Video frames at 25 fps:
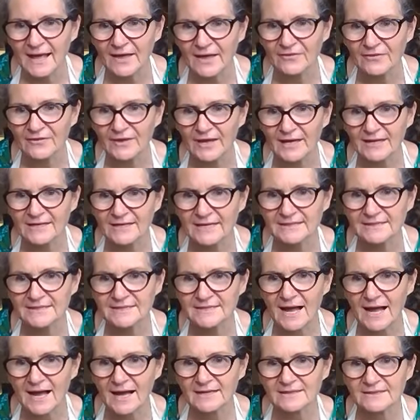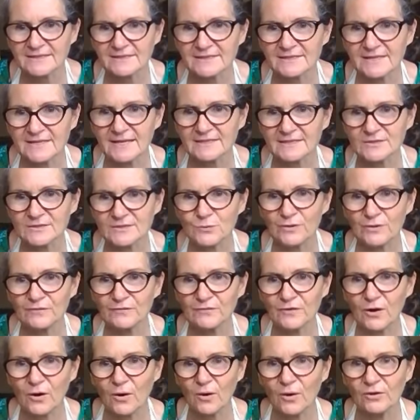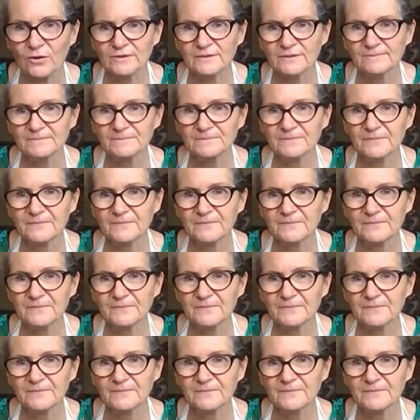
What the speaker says: that has asked as we've gone.